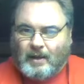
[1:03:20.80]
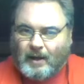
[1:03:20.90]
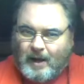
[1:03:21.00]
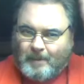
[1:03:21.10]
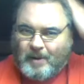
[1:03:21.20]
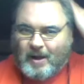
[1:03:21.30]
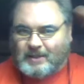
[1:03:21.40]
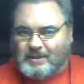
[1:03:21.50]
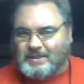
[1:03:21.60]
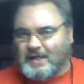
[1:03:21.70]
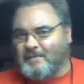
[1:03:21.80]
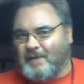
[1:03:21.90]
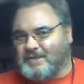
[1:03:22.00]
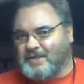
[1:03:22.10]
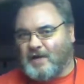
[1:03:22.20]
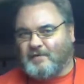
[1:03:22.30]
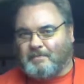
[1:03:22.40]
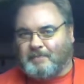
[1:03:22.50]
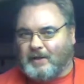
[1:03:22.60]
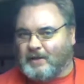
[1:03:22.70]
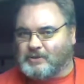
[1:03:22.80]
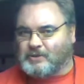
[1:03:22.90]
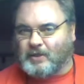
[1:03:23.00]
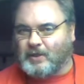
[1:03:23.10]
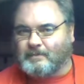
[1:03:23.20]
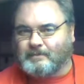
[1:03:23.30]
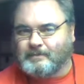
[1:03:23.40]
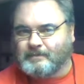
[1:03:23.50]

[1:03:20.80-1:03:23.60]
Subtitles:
I'll probably just give myself a beard trim